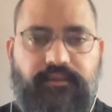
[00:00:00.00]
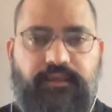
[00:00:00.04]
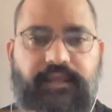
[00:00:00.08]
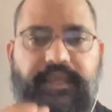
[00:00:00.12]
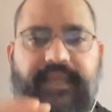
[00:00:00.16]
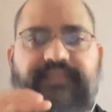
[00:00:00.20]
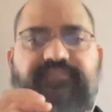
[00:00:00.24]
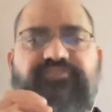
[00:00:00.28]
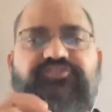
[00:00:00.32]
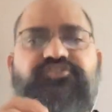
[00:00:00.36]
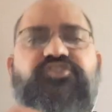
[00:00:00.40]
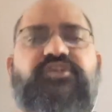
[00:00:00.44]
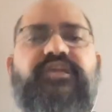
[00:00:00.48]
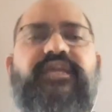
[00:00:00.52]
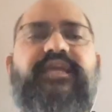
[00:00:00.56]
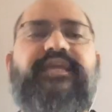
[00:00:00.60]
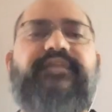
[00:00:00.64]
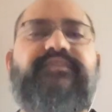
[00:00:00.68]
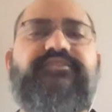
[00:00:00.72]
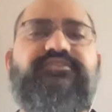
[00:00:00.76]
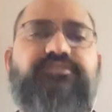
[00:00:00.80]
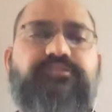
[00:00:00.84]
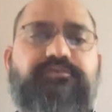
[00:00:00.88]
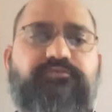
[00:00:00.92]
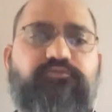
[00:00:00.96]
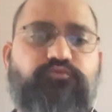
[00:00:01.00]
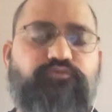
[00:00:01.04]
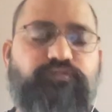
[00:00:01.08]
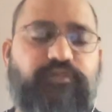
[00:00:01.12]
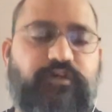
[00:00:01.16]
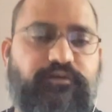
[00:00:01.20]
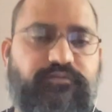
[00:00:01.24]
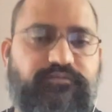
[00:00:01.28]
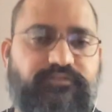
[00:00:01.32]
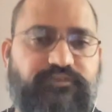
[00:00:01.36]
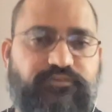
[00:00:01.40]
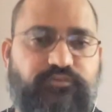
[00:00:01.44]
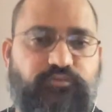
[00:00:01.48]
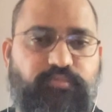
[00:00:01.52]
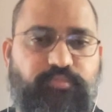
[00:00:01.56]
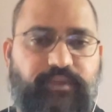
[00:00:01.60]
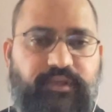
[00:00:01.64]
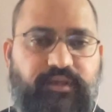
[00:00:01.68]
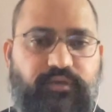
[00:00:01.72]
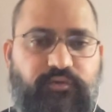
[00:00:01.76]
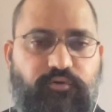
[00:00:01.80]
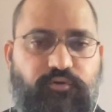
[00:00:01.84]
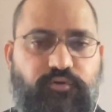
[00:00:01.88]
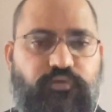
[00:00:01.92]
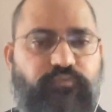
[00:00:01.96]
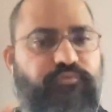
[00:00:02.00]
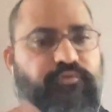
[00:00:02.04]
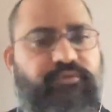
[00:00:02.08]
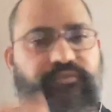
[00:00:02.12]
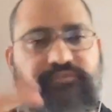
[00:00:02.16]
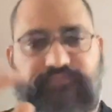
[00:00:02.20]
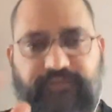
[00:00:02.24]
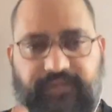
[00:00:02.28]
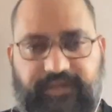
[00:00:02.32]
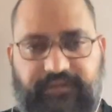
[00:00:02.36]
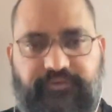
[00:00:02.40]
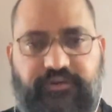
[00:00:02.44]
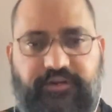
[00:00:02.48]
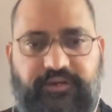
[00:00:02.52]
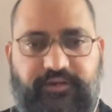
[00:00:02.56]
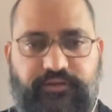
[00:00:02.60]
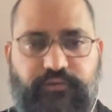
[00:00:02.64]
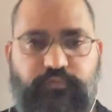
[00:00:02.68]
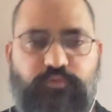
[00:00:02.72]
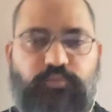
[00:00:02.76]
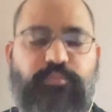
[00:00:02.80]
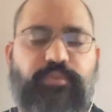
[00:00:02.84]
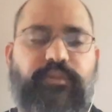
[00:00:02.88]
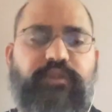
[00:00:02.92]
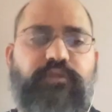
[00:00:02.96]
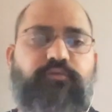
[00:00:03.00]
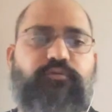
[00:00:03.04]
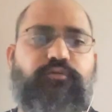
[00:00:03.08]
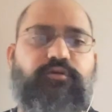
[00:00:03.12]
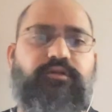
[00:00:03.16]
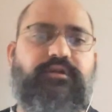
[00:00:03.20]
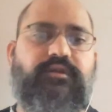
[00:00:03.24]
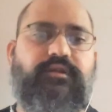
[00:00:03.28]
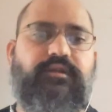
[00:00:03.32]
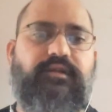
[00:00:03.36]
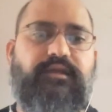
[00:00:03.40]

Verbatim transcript: exchange 2000 rupee note with 500 rupee note?